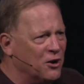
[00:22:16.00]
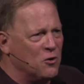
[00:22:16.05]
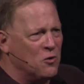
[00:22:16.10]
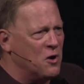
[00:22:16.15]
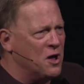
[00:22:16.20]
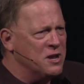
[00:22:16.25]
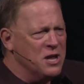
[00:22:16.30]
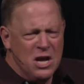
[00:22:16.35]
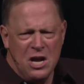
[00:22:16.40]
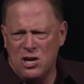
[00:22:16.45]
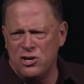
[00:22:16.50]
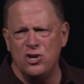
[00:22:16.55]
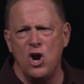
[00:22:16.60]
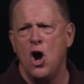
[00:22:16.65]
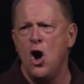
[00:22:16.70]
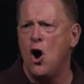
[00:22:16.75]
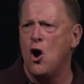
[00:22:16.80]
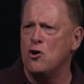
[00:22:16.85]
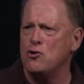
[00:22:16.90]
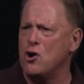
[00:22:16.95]
there going,
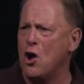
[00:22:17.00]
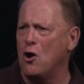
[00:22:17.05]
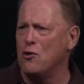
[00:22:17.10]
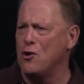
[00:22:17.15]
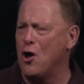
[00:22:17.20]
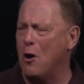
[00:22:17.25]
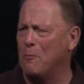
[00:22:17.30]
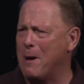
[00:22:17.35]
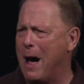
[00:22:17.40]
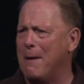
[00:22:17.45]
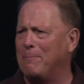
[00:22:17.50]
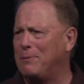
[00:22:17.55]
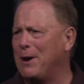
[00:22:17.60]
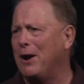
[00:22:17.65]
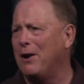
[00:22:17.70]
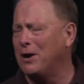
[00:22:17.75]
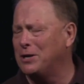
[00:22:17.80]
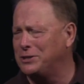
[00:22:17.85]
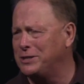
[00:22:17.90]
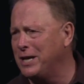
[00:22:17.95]
No, no, no, my
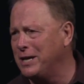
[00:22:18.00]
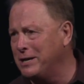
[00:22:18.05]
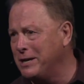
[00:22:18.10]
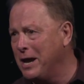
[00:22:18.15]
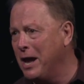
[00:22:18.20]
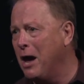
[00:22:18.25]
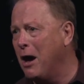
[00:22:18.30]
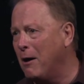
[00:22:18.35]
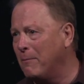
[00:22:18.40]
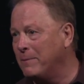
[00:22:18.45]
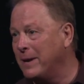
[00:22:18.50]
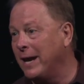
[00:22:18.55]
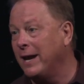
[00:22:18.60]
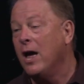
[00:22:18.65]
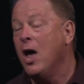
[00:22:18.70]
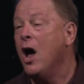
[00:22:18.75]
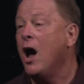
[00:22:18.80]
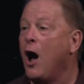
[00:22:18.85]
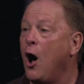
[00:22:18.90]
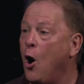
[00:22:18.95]
parents didn't help
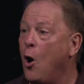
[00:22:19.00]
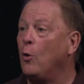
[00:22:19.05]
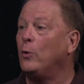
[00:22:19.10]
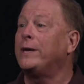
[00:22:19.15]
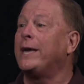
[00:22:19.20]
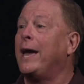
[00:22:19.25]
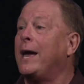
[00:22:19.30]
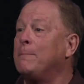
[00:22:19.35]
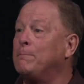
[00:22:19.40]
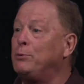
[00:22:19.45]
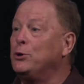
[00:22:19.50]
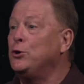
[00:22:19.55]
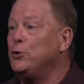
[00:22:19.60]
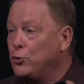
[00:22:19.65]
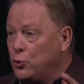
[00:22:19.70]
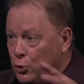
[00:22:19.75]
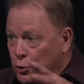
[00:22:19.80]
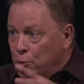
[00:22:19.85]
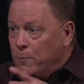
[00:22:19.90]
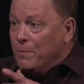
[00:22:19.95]
me. Okay,
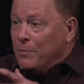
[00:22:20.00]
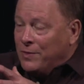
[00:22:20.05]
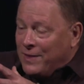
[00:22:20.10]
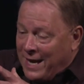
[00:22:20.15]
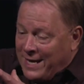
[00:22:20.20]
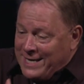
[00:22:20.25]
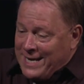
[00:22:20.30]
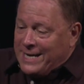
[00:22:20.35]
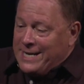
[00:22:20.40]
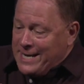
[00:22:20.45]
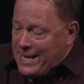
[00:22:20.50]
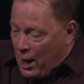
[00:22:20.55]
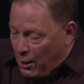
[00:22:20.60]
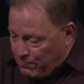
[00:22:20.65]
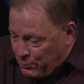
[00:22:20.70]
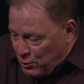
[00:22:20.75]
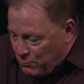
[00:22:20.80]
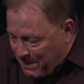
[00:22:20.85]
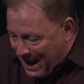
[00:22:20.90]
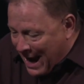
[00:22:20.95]
boo hoo. They didn't
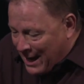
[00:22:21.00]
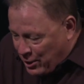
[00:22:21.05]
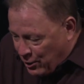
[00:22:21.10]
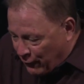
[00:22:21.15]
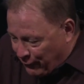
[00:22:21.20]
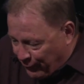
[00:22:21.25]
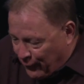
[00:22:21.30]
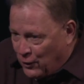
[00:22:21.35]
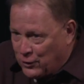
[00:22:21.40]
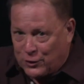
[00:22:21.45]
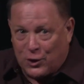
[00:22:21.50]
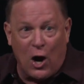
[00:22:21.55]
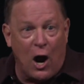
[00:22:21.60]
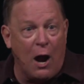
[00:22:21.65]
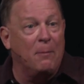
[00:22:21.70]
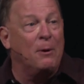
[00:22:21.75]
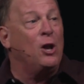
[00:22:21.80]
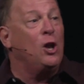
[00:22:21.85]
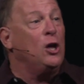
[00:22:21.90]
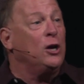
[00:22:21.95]
help you buy your first
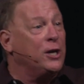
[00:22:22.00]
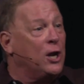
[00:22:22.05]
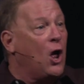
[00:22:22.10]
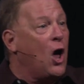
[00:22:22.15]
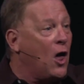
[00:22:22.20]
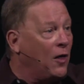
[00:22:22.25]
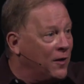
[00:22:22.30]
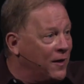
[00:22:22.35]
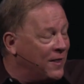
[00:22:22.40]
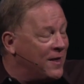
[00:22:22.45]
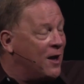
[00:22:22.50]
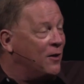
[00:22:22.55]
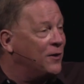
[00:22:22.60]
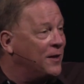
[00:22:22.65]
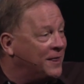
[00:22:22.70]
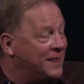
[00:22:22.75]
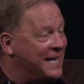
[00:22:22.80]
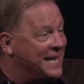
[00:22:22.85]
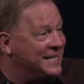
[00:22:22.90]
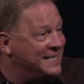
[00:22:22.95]
car, but look at all the
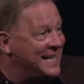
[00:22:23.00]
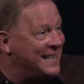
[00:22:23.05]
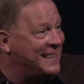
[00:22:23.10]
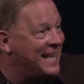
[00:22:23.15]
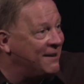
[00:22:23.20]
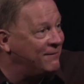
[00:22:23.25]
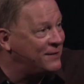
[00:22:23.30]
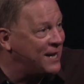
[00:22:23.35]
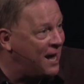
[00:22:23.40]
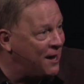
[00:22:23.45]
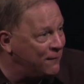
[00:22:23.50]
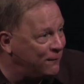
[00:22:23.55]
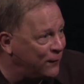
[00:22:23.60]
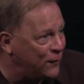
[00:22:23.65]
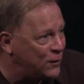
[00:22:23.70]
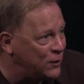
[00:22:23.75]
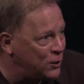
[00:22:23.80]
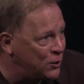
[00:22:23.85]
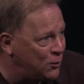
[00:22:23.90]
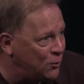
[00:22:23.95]
other things that they've done
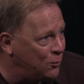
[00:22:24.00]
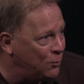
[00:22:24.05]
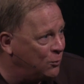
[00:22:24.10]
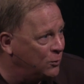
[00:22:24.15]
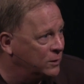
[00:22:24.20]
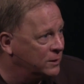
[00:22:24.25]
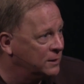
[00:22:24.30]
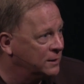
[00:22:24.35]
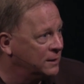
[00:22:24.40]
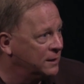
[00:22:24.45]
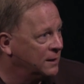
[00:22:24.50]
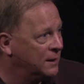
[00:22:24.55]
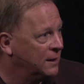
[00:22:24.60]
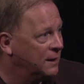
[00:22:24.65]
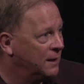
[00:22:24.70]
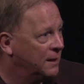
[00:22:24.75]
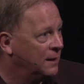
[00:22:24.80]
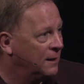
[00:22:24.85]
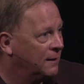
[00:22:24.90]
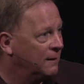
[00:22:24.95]
for you.
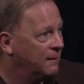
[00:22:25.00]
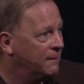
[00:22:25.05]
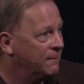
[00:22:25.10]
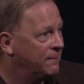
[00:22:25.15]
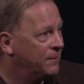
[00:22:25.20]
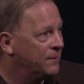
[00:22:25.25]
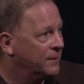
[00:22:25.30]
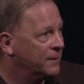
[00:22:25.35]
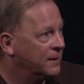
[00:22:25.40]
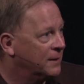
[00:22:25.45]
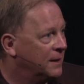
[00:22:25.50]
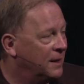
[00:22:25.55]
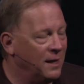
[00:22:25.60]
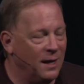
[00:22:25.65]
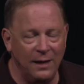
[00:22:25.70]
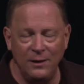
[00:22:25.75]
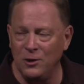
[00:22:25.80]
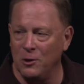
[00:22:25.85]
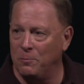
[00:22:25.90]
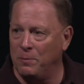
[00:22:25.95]

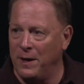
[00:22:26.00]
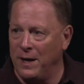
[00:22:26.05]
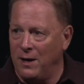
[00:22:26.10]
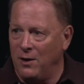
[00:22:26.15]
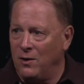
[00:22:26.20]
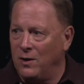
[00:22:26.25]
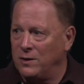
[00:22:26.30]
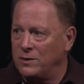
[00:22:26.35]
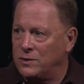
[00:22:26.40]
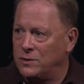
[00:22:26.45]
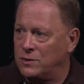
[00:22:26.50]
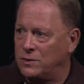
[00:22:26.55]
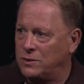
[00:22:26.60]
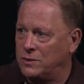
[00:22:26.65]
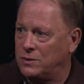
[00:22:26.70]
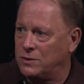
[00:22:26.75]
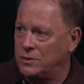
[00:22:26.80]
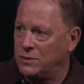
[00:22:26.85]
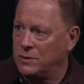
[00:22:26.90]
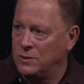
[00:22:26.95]
And your
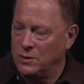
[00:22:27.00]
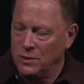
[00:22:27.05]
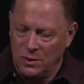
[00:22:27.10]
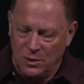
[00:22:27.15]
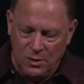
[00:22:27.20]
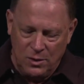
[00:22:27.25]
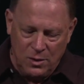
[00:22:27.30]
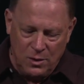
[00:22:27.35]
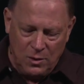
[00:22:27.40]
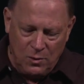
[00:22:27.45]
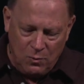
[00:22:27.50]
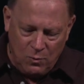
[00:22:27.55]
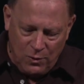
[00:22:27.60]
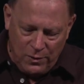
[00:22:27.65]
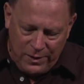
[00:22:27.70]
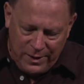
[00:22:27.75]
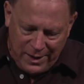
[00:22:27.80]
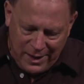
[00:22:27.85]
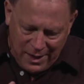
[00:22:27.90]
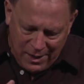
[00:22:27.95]
parents
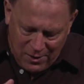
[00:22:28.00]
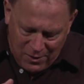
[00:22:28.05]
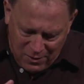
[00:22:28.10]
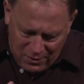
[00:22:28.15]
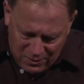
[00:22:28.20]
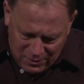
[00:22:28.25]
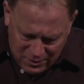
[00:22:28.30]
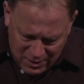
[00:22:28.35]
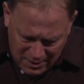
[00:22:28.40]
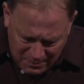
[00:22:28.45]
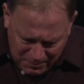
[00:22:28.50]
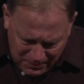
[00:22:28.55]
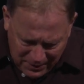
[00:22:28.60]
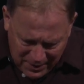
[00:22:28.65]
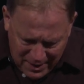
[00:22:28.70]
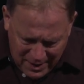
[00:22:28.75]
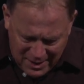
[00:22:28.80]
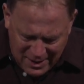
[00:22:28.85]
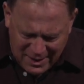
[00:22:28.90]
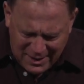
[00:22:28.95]
were there up
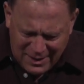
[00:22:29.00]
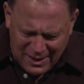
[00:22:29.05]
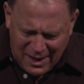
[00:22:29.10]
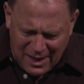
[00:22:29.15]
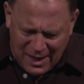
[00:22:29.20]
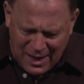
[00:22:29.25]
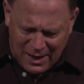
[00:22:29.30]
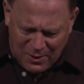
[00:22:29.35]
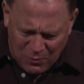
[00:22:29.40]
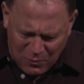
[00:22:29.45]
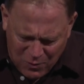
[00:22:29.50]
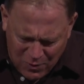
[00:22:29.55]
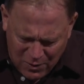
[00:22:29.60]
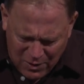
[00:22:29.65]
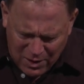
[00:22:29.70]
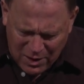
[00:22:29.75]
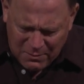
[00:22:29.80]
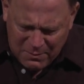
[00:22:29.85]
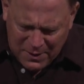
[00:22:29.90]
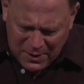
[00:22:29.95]
late at night
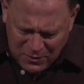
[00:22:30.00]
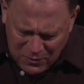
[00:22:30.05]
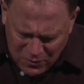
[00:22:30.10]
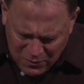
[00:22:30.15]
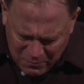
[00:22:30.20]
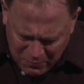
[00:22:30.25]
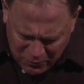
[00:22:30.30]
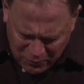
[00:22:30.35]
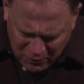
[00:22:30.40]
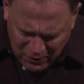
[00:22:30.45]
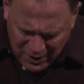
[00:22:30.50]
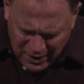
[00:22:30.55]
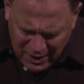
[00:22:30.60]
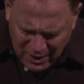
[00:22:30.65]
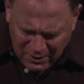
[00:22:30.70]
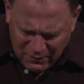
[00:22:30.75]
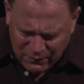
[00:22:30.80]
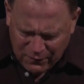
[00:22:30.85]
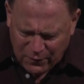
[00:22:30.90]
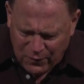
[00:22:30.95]
worrying about you and
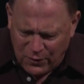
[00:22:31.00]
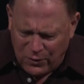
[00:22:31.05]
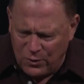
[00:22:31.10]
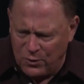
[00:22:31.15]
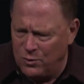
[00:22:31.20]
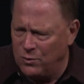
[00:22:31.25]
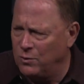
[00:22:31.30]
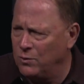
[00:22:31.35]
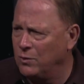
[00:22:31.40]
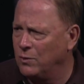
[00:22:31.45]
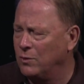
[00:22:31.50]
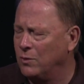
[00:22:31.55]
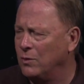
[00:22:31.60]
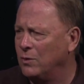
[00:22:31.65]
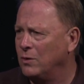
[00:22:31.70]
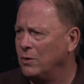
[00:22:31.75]
praying for you